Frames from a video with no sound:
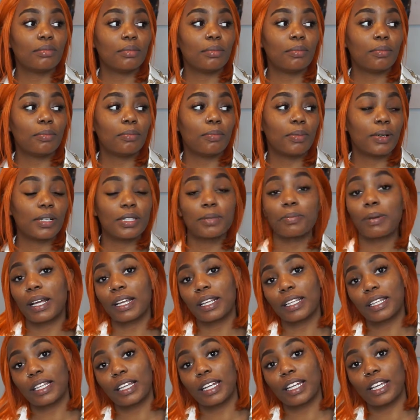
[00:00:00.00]
But
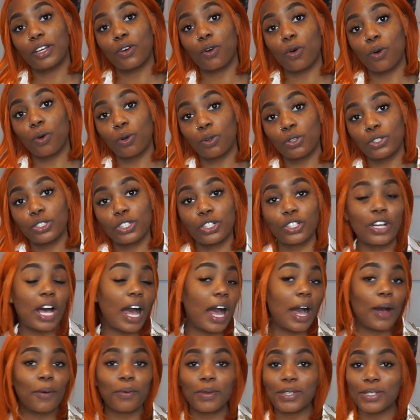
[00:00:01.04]
by getting older,
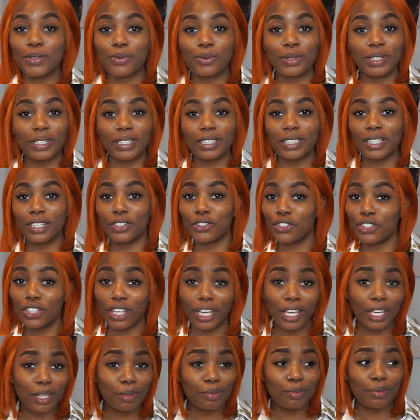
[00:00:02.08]
I wasn't really
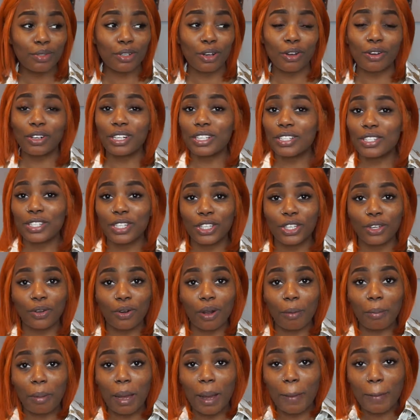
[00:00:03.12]
ashamed or insecure
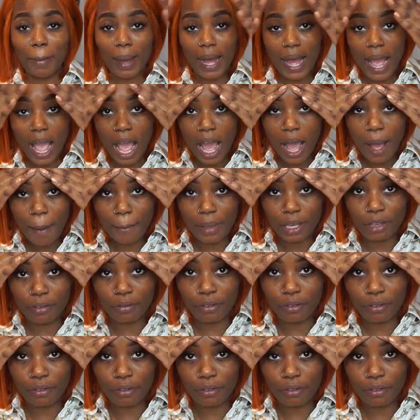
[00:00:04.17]
about my big